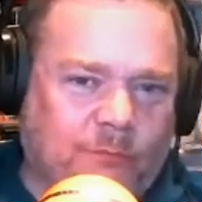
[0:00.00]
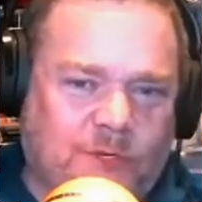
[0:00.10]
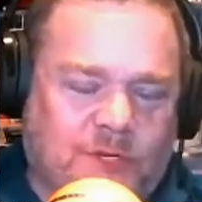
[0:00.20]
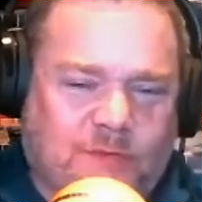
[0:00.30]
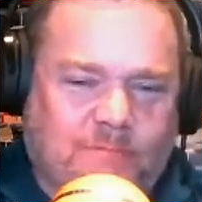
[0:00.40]

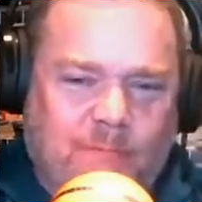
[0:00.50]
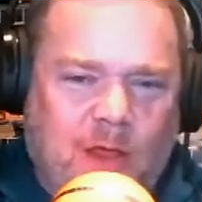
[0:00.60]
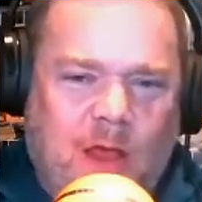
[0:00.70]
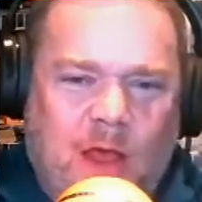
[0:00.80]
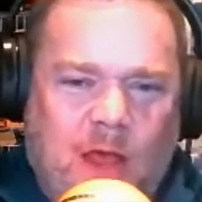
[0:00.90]
Just,
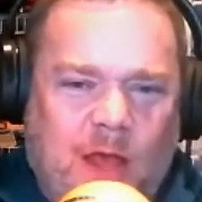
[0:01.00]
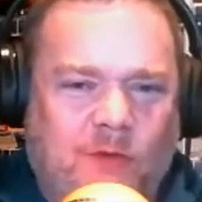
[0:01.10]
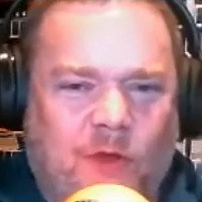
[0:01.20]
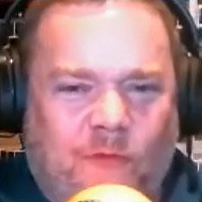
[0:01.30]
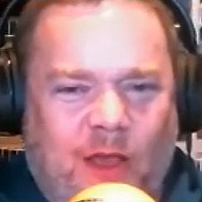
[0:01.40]
I
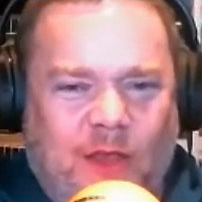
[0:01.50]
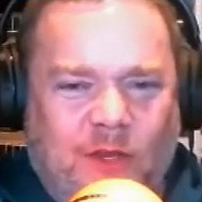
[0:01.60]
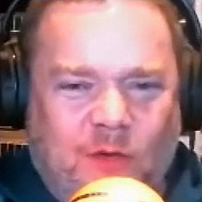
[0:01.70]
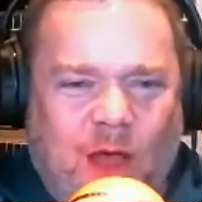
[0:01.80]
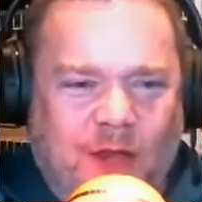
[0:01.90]
don't know if I could
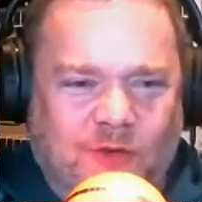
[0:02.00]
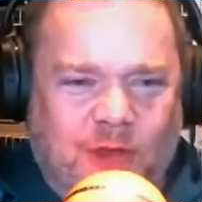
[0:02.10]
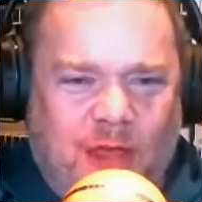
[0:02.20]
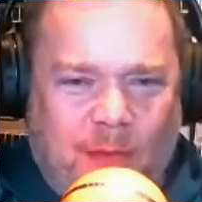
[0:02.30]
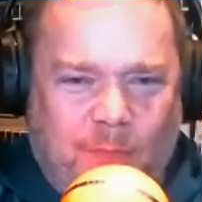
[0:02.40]
do Hydra
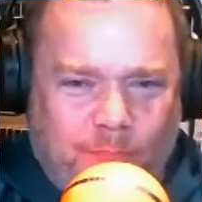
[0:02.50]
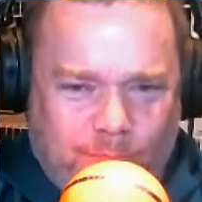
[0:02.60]
Cap.